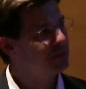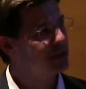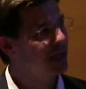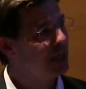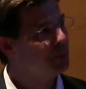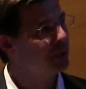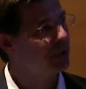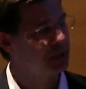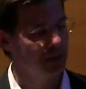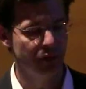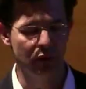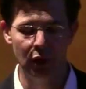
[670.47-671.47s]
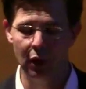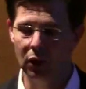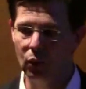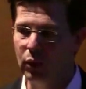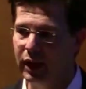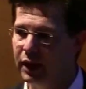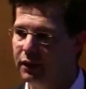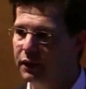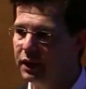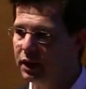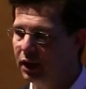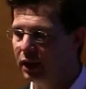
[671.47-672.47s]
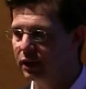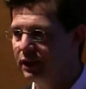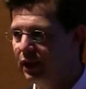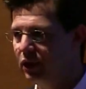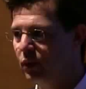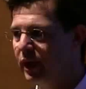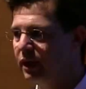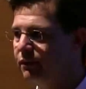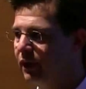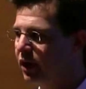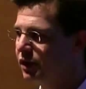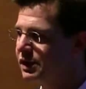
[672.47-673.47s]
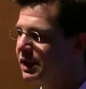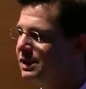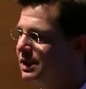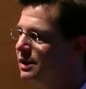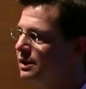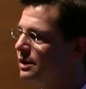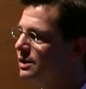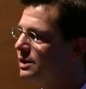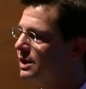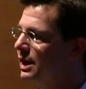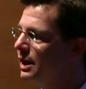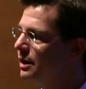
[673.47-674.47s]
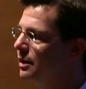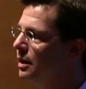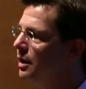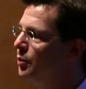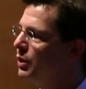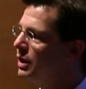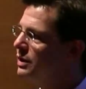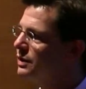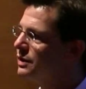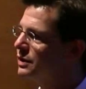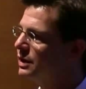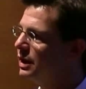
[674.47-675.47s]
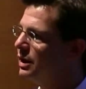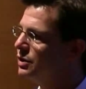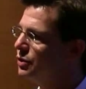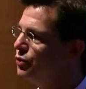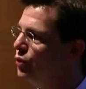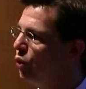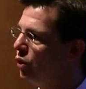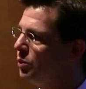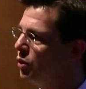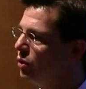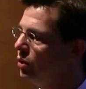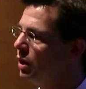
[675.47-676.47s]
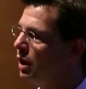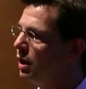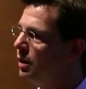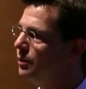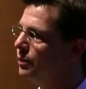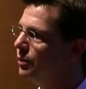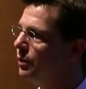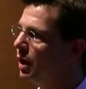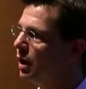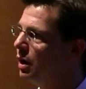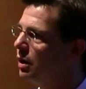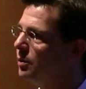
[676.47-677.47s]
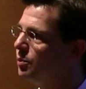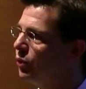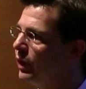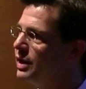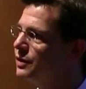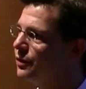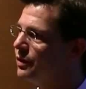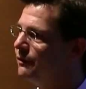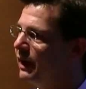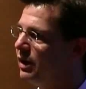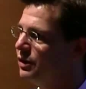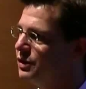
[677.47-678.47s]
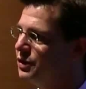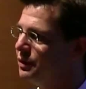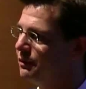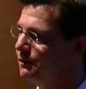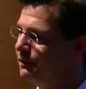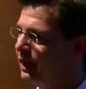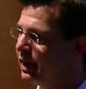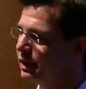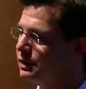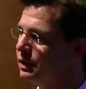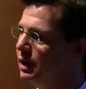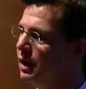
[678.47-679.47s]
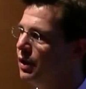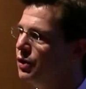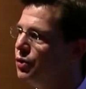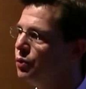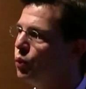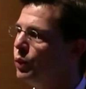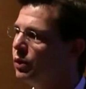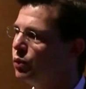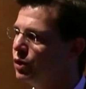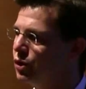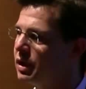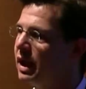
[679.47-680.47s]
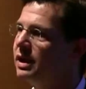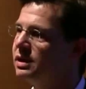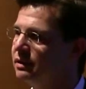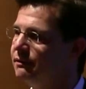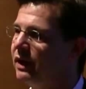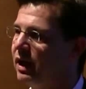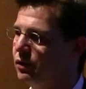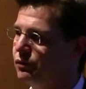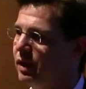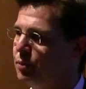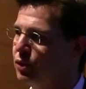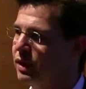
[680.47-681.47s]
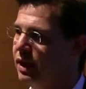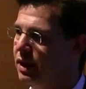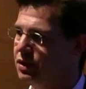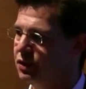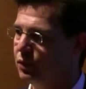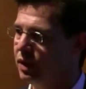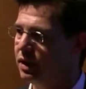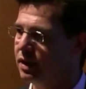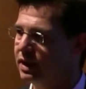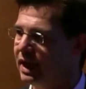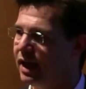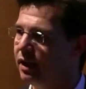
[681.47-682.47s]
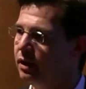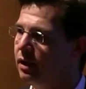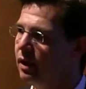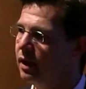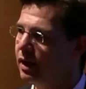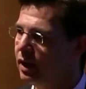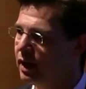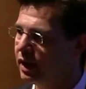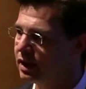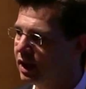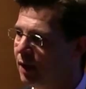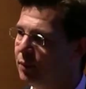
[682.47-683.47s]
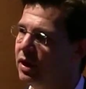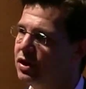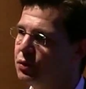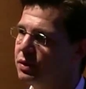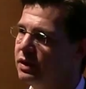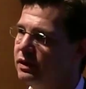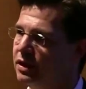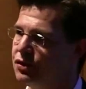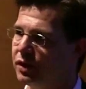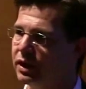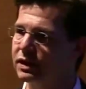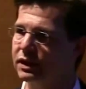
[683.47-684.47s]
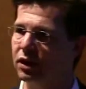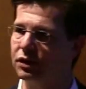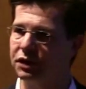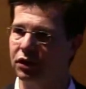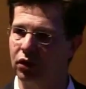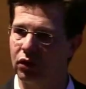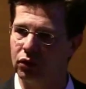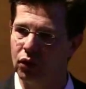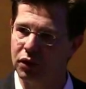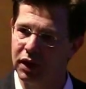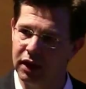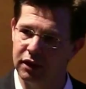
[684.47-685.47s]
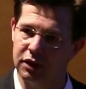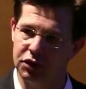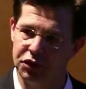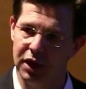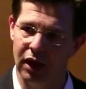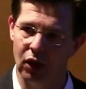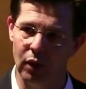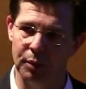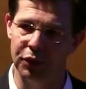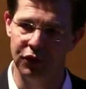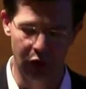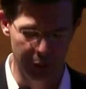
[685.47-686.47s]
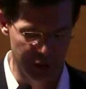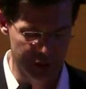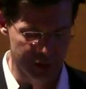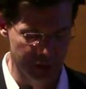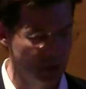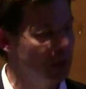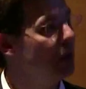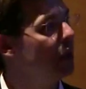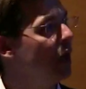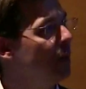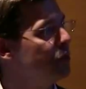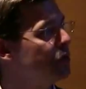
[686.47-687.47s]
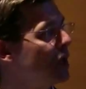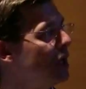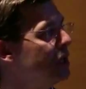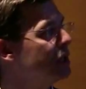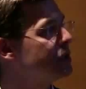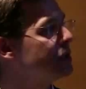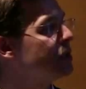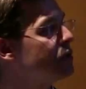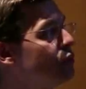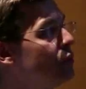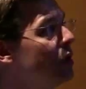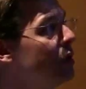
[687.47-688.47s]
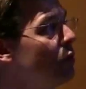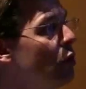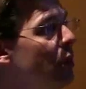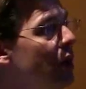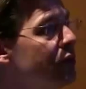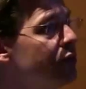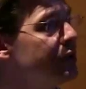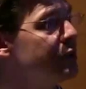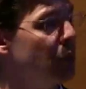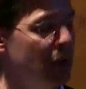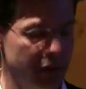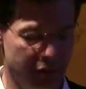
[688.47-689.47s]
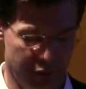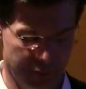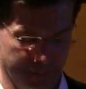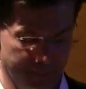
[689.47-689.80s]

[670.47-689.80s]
is happening is when the attenuated virus gets into the skin, because the skin is a normal place for the virus to infect, you're getting some viral replication. We think that, in combination with the dendritic cells that are located in the shallow epidermis, you're getting this really robust response.